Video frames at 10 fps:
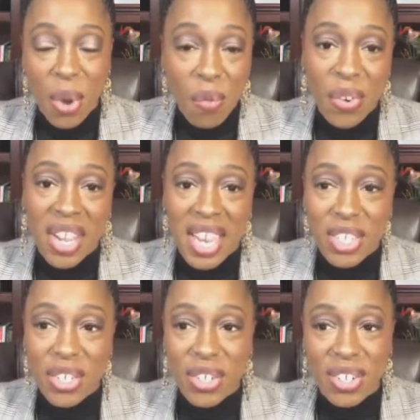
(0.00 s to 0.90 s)
don't
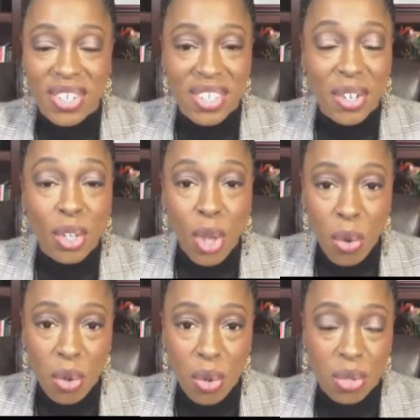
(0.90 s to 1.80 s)
forget your
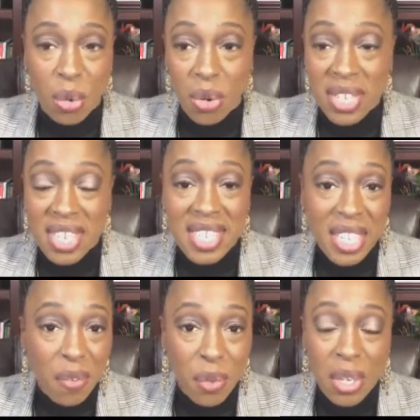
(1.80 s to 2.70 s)
local stores and
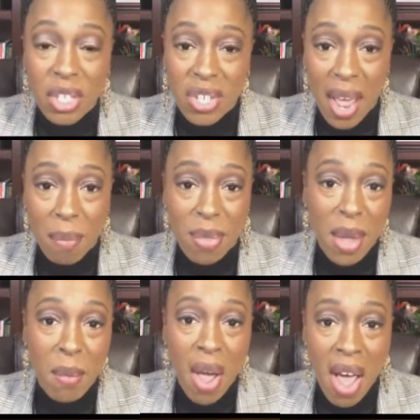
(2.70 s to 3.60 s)
see if you can shop
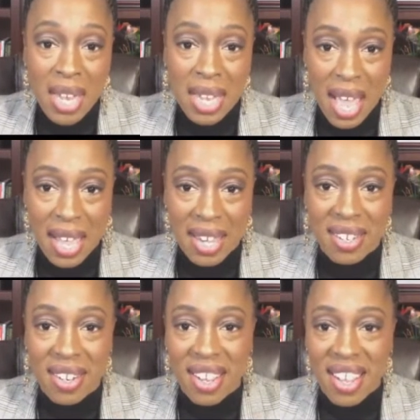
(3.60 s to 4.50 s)
them
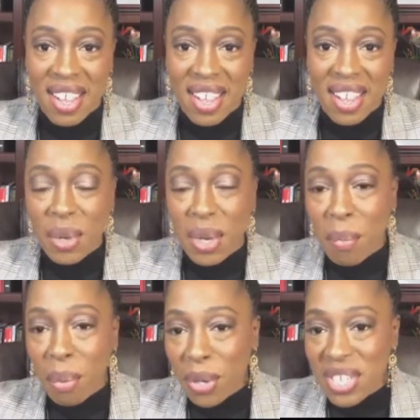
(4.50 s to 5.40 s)
online. And you
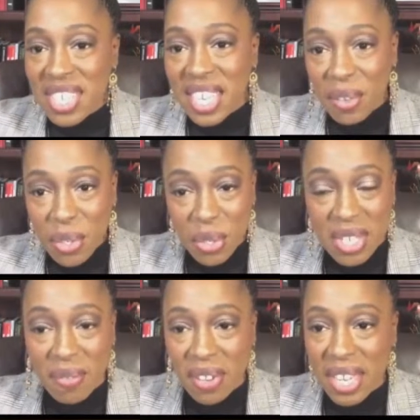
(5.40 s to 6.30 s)
can purchase gift
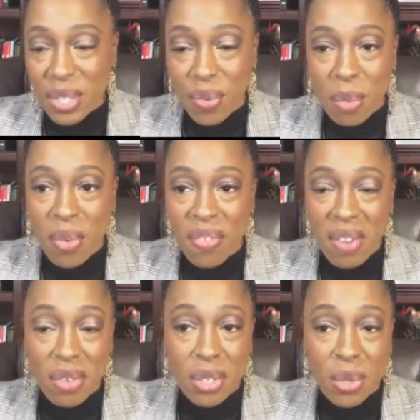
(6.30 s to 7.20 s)
certificates from your
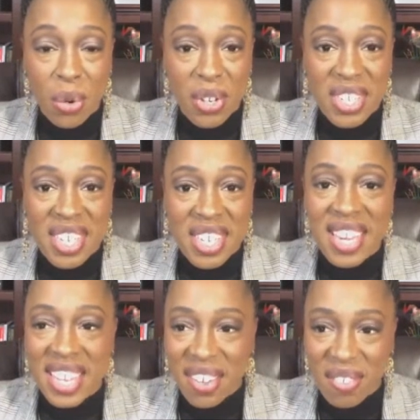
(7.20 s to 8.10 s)
favorite stores
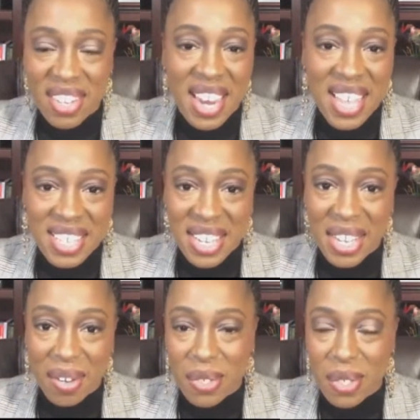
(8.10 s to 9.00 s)
and give it as a
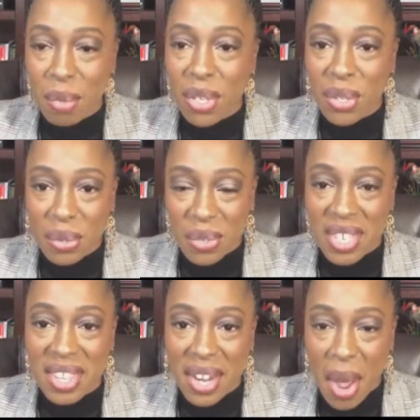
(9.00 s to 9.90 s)
gift to be
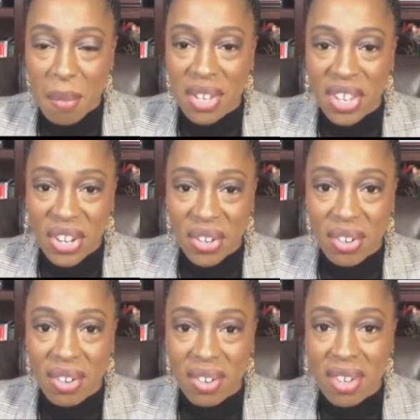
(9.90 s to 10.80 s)
used in the coming
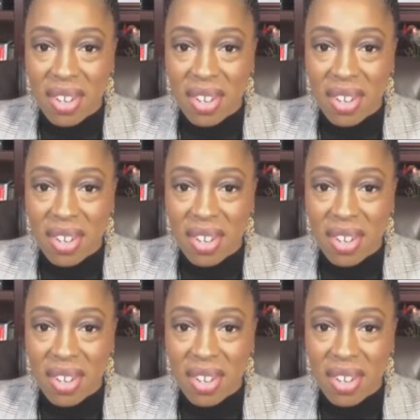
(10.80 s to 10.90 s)
year.